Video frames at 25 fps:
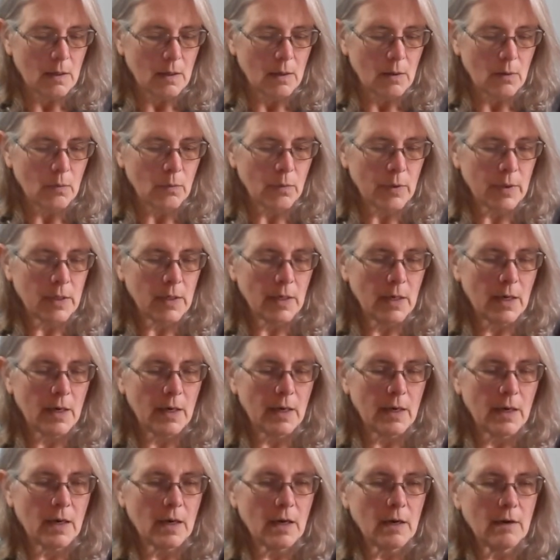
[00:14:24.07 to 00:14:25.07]
We
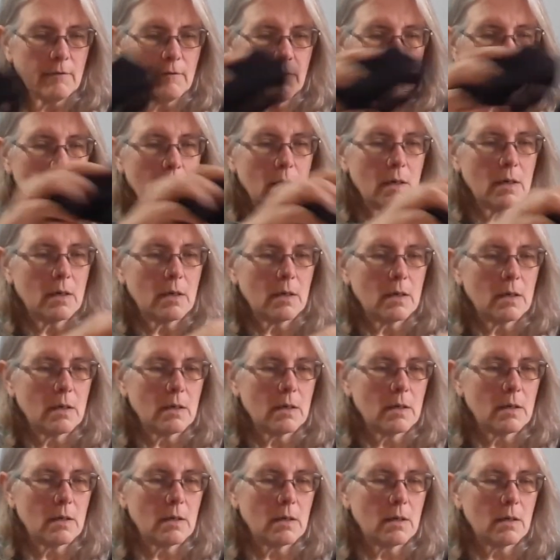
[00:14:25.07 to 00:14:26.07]
have
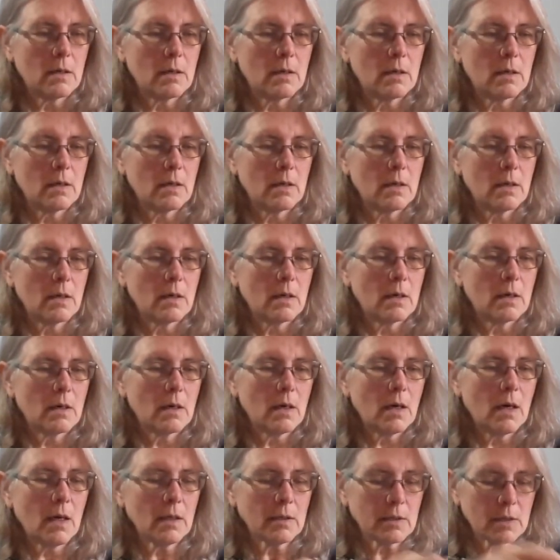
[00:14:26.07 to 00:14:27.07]

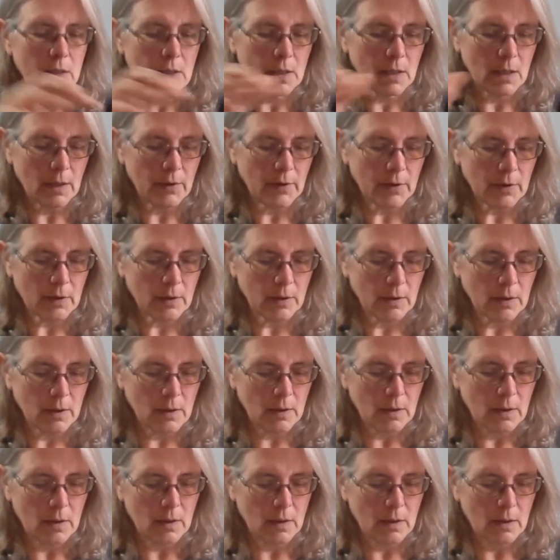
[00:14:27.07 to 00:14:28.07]
altogether
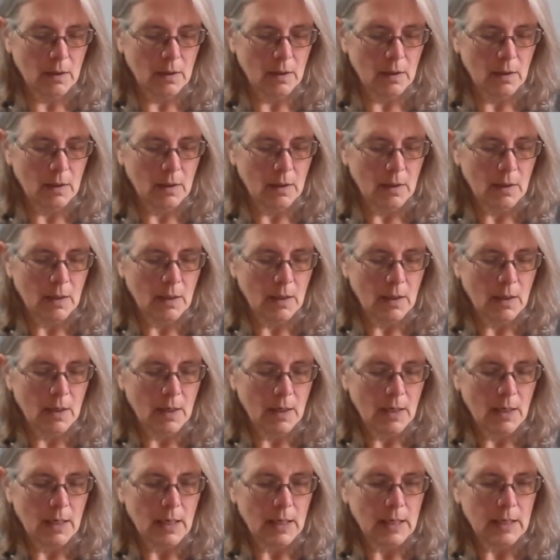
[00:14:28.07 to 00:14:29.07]

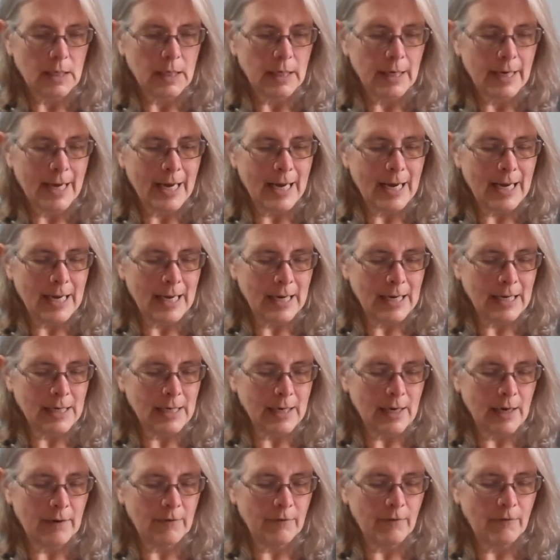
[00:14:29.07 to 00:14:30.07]

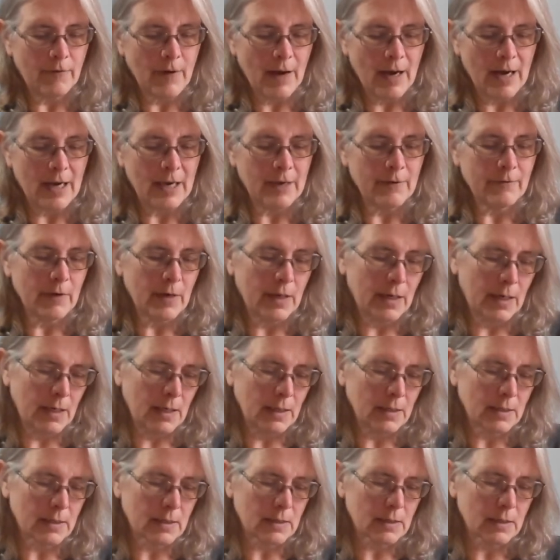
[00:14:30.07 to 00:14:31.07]
9
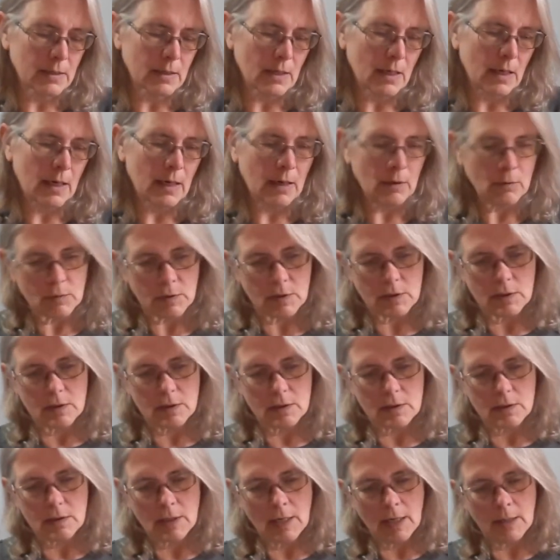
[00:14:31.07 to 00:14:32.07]
5/8
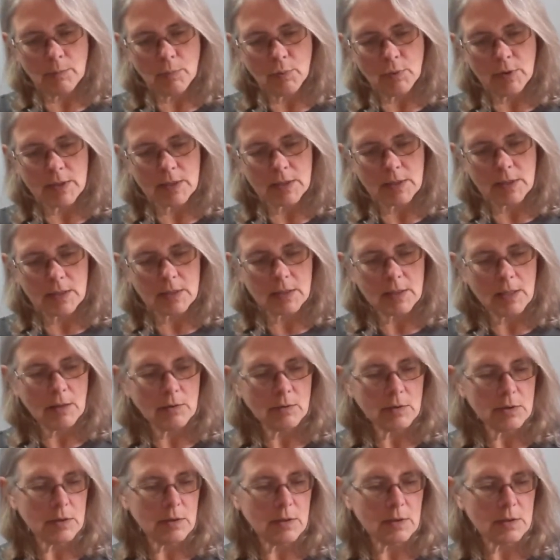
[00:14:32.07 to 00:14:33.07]
ounces, 9.6
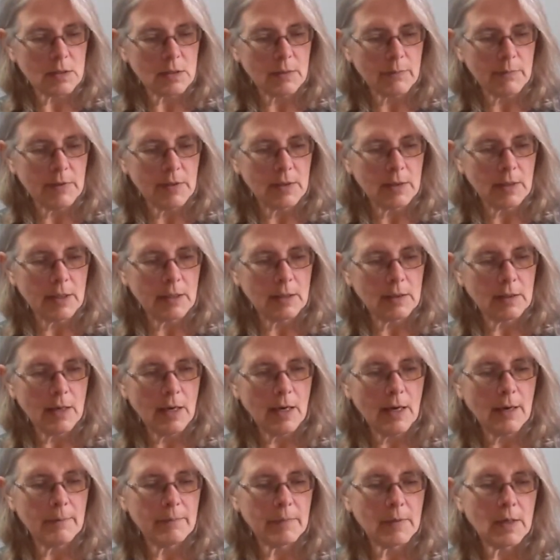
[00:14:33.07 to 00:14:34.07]
ounces, something like
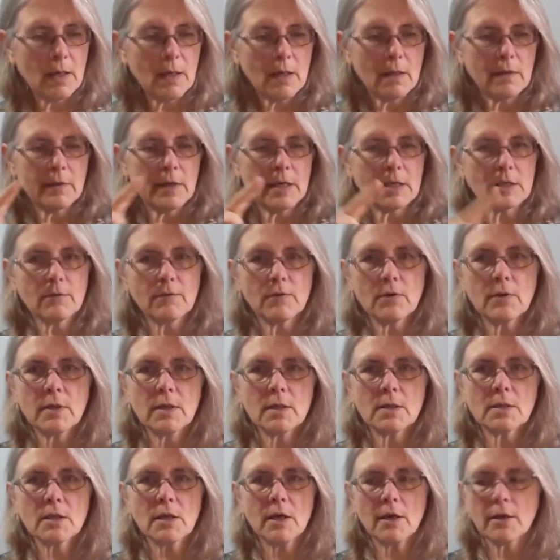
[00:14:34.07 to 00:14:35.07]
that. That's for
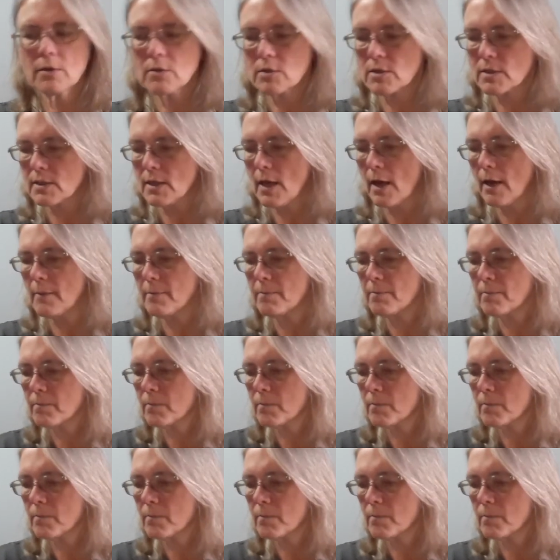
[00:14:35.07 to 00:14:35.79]
the entire set.